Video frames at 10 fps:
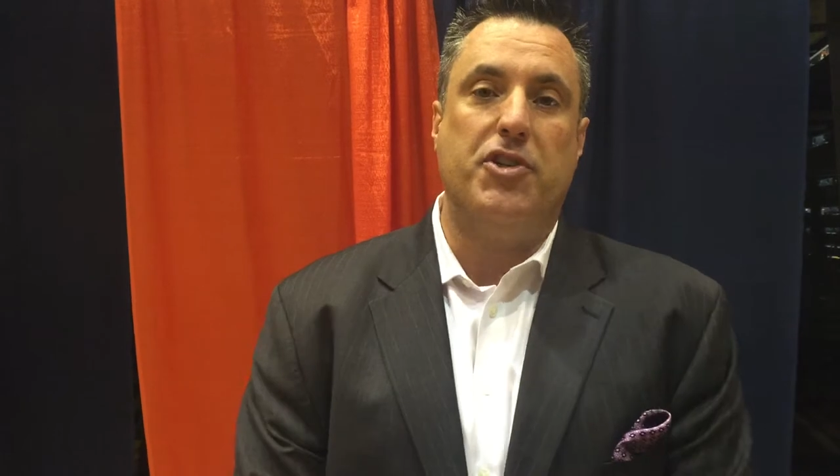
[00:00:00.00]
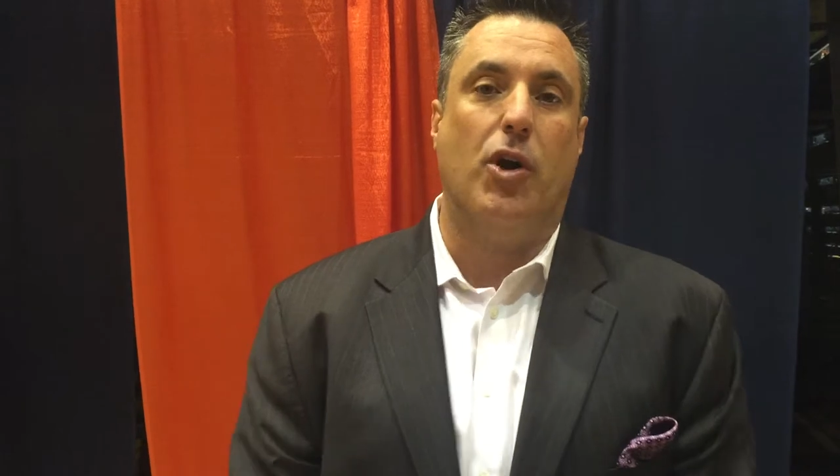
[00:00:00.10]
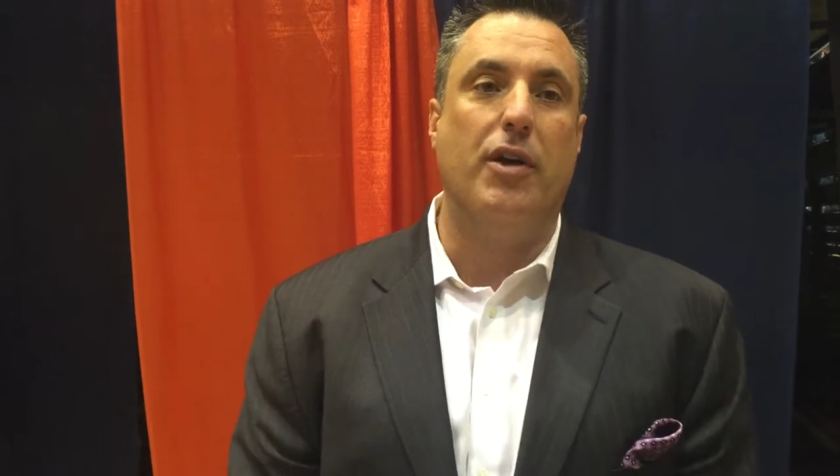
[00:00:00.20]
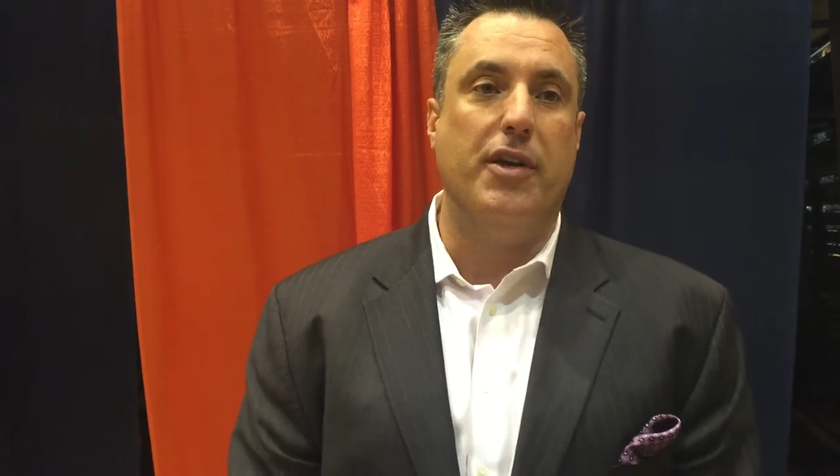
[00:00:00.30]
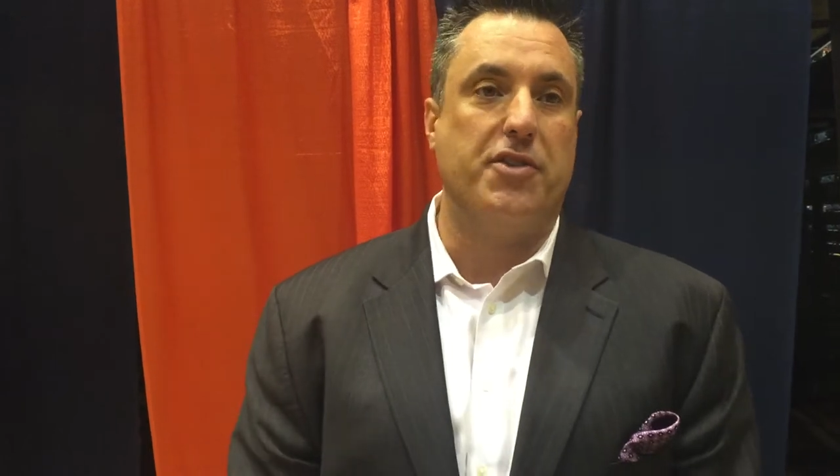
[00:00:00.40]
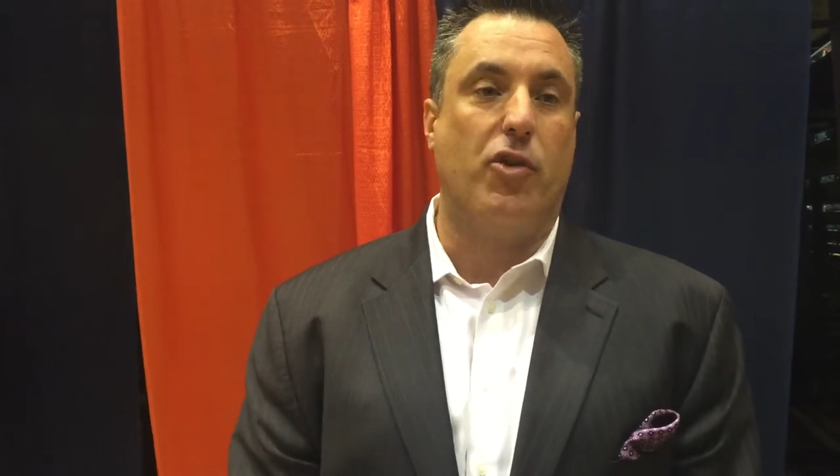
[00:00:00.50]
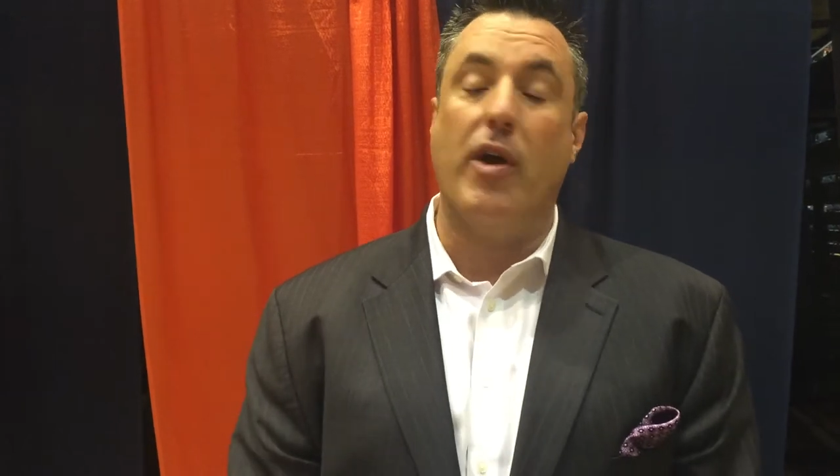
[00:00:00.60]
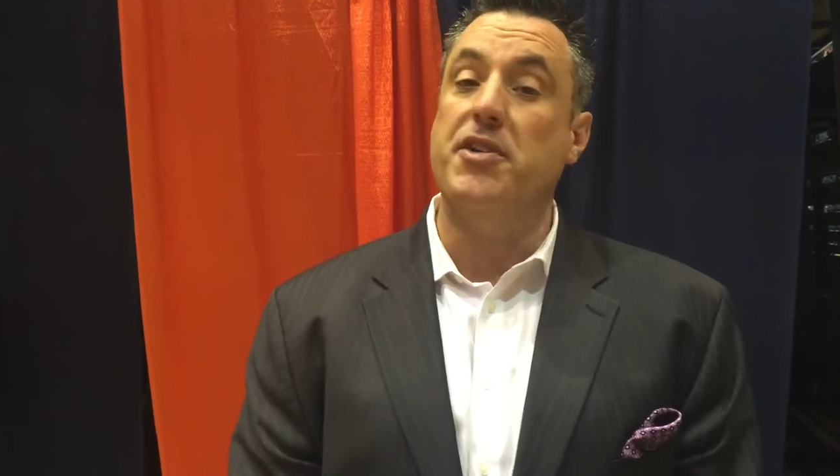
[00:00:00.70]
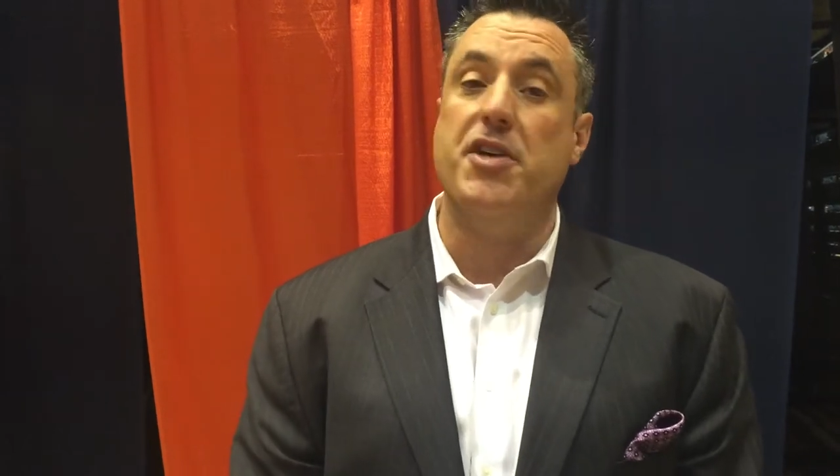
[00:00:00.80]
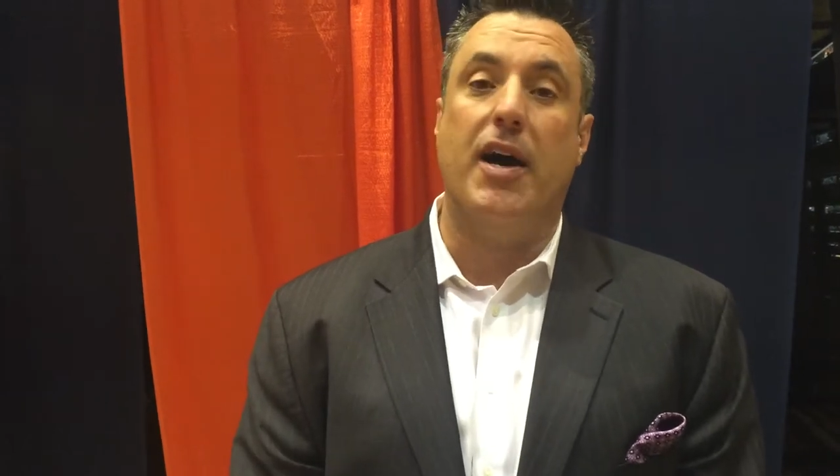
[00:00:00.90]
Sean does a
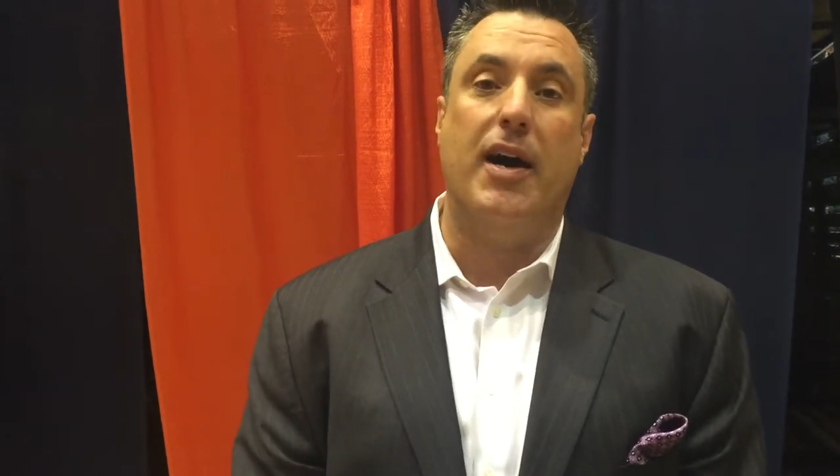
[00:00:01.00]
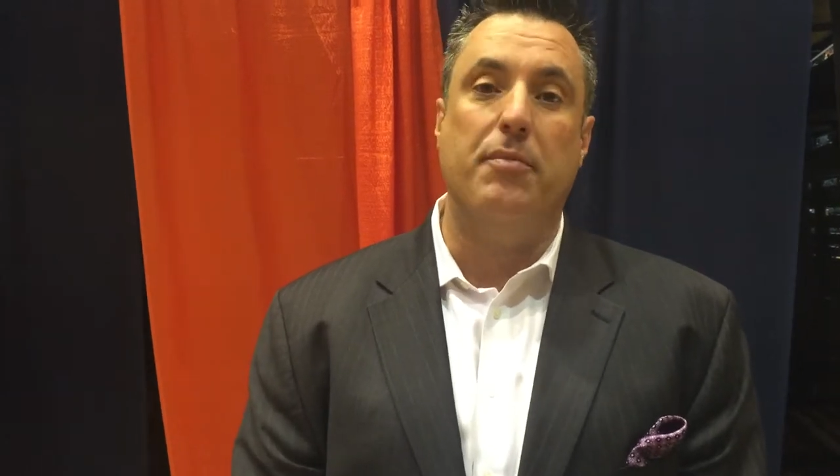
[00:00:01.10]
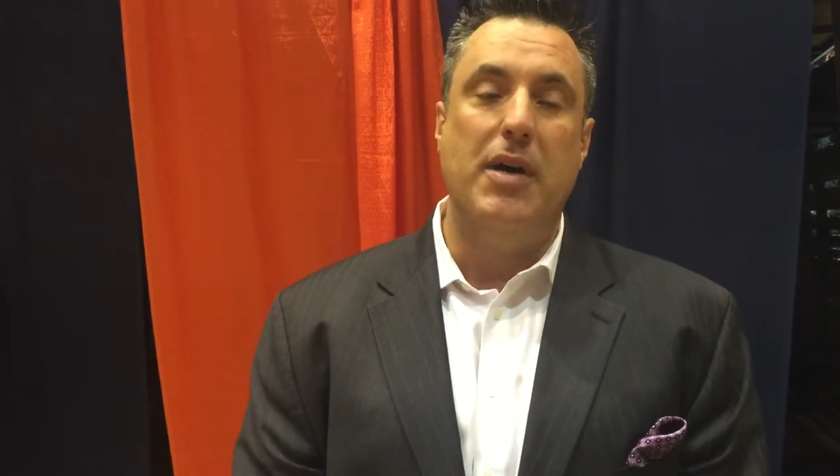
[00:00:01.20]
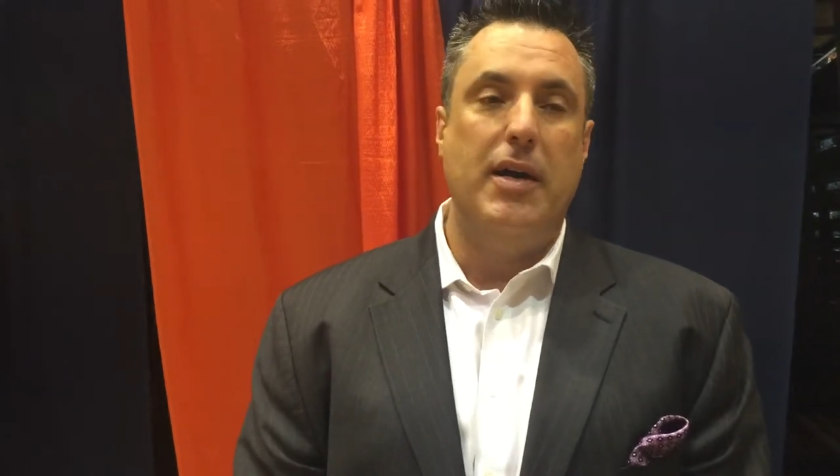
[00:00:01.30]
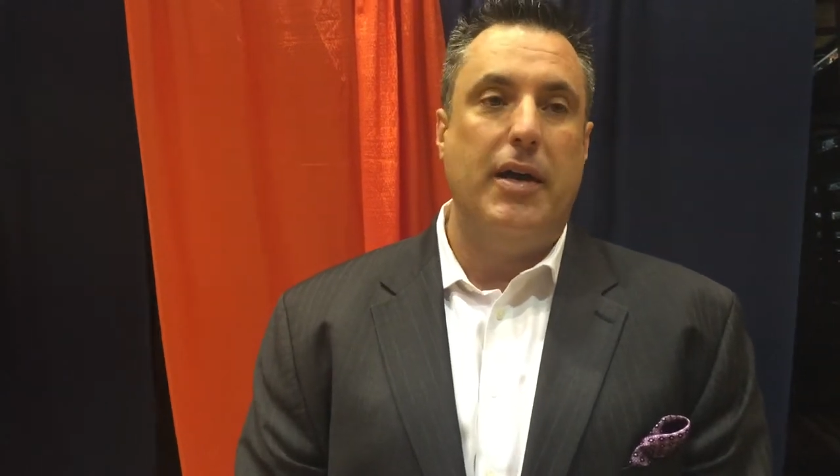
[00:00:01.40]
great job.